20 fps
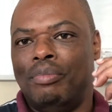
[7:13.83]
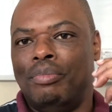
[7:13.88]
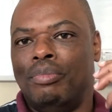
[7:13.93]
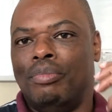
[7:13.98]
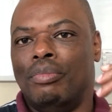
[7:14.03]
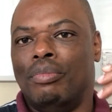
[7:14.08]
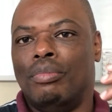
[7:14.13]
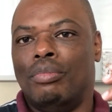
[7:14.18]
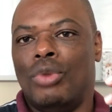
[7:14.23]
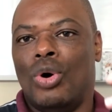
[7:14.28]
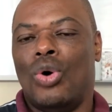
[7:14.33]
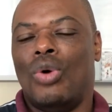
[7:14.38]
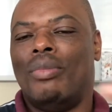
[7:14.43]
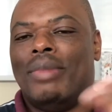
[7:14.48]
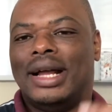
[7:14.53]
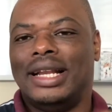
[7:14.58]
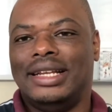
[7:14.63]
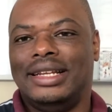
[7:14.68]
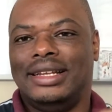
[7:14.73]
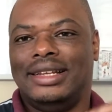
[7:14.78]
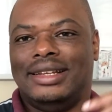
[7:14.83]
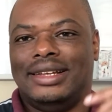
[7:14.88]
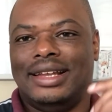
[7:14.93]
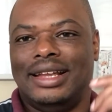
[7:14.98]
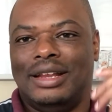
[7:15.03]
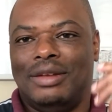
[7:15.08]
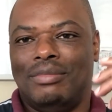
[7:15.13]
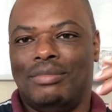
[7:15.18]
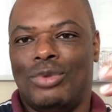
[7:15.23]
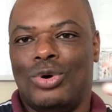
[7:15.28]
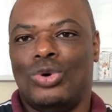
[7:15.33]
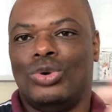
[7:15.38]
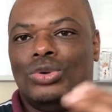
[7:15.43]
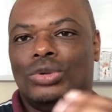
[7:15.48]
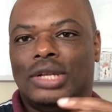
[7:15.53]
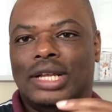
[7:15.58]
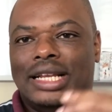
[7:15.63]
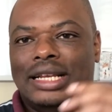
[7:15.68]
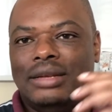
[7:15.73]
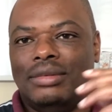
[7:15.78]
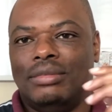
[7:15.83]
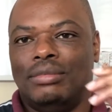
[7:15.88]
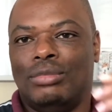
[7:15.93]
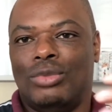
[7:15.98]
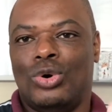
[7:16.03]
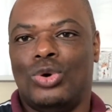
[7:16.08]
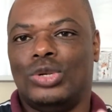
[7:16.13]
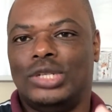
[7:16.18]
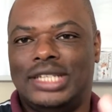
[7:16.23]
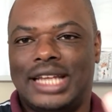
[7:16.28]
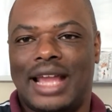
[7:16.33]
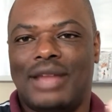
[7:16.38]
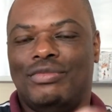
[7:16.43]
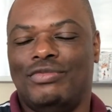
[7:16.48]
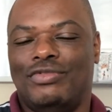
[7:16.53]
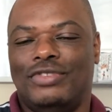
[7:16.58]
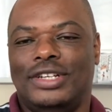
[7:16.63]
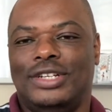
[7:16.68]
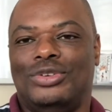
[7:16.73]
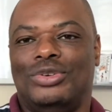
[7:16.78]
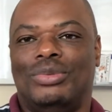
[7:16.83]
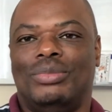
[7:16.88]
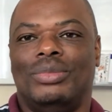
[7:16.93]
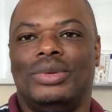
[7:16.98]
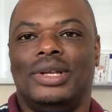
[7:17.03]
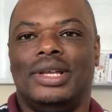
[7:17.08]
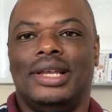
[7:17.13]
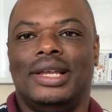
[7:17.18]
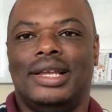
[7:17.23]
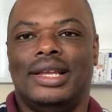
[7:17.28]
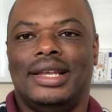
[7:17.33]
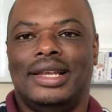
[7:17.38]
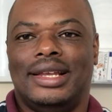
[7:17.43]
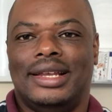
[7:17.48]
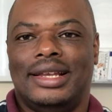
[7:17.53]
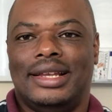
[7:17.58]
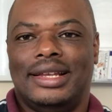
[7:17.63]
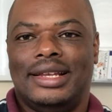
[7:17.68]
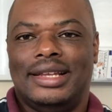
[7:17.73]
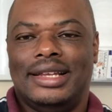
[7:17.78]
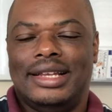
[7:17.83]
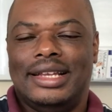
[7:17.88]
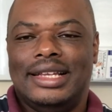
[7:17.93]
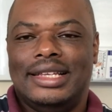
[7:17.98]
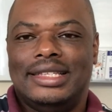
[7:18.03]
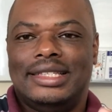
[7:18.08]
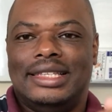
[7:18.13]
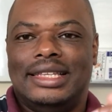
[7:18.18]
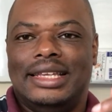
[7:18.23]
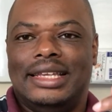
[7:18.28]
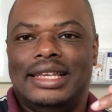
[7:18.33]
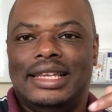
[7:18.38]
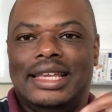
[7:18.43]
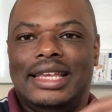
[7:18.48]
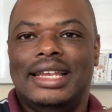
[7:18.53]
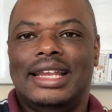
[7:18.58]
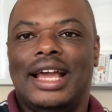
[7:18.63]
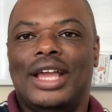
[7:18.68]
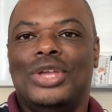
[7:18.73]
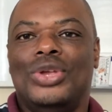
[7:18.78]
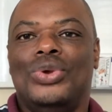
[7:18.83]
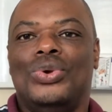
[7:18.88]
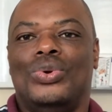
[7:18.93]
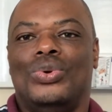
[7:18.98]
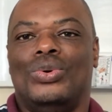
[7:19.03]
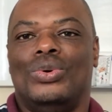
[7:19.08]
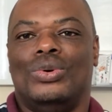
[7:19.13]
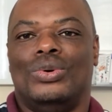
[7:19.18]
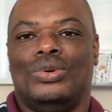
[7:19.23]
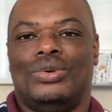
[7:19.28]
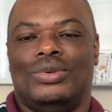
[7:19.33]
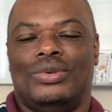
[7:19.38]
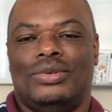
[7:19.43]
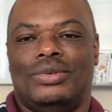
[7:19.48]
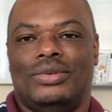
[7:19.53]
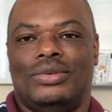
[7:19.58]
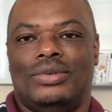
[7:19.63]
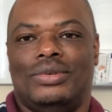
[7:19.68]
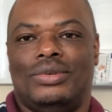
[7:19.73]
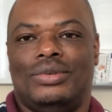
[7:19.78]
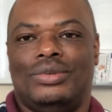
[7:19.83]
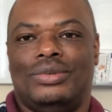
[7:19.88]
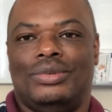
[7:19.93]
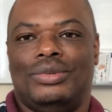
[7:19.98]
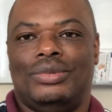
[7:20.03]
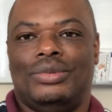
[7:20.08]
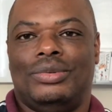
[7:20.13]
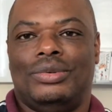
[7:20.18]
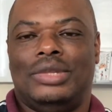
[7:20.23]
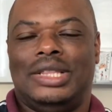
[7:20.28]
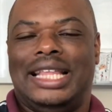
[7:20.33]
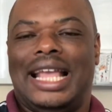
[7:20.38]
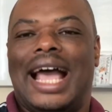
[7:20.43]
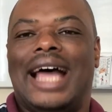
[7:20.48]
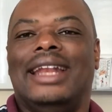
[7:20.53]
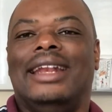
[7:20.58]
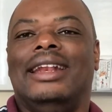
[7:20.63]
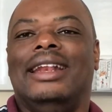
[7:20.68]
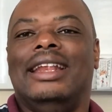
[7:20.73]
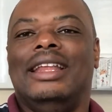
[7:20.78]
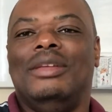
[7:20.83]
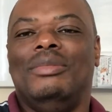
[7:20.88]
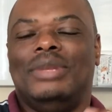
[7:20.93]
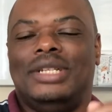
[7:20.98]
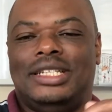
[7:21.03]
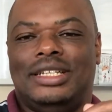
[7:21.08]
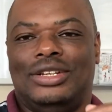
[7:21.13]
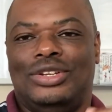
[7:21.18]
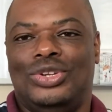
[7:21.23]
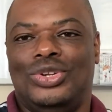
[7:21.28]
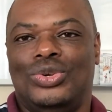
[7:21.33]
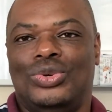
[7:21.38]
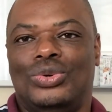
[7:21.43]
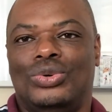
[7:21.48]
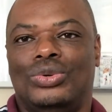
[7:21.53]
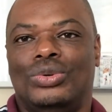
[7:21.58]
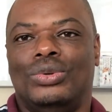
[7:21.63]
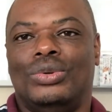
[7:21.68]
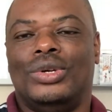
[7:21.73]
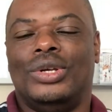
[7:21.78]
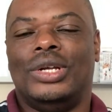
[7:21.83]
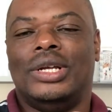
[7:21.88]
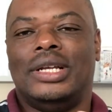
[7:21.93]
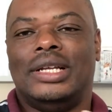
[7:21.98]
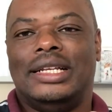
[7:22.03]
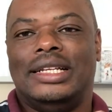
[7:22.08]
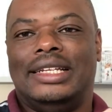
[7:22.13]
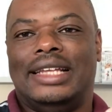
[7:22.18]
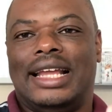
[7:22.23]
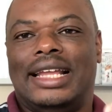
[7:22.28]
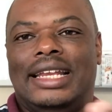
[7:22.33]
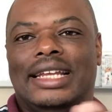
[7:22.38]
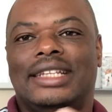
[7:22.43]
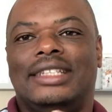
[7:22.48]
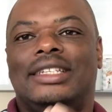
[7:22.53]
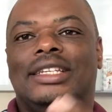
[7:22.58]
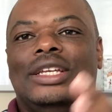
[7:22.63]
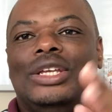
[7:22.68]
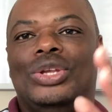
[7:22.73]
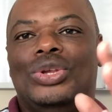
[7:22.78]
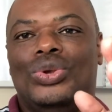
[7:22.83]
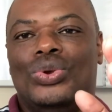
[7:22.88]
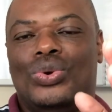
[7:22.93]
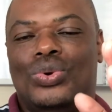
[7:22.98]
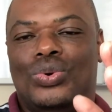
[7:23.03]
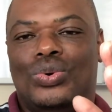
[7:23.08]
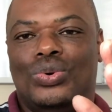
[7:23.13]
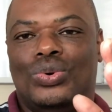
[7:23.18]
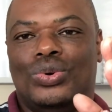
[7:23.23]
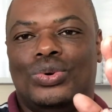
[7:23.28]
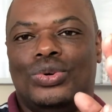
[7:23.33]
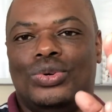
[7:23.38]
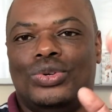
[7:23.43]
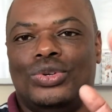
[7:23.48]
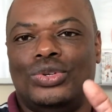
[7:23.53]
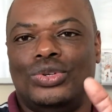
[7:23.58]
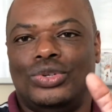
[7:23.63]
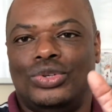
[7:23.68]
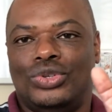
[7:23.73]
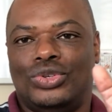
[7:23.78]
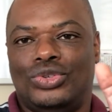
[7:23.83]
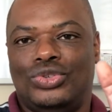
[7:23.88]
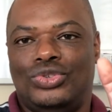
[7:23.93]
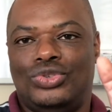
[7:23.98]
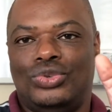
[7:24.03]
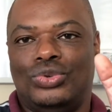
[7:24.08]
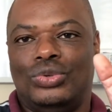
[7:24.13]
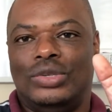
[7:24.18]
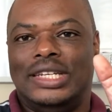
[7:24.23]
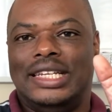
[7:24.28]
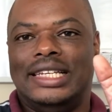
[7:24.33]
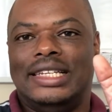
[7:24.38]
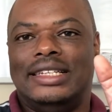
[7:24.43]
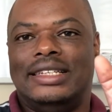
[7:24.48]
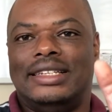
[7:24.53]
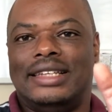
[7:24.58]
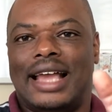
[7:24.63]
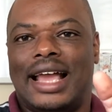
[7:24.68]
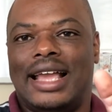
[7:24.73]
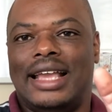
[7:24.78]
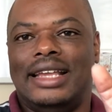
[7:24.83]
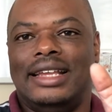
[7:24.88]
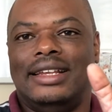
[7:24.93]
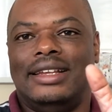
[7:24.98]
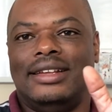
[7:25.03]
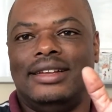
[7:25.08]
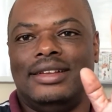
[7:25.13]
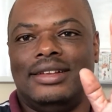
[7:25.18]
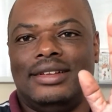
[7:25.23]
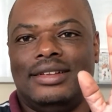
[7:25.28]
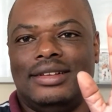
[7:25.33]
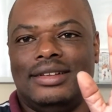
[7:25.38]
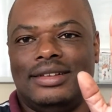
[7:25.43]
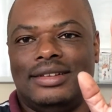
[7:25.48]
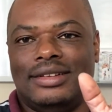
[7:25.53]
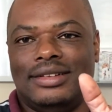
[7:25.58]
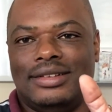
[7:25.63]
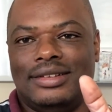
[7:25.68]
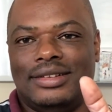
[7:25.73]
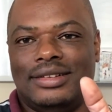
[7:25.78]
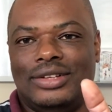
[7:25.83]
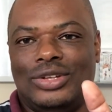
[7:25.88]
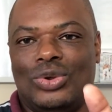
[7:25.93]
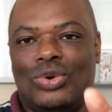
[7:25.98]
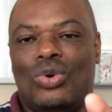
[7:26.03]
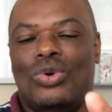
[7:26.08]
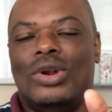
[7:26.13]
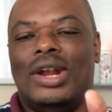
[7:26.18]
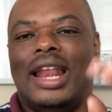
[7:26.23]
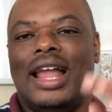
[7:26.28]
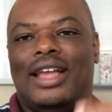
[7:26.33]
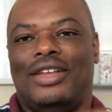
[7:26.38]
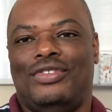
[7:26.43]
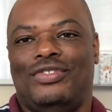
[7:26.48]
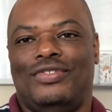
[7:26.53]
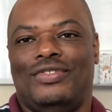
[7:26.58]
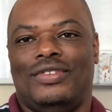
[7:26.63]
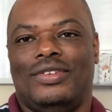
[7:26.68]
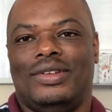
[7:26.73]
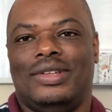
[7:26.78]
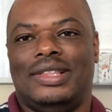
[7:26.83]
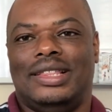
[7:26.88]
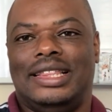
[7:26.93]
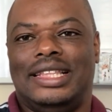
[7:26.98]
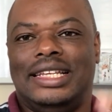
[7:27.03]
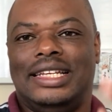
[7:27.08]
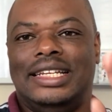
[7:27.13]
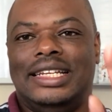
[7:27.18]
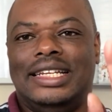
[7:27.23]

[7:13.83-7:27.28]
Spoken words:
more money and more time freedom. It's the inner you, the unlimited you, directing you to design your own life, the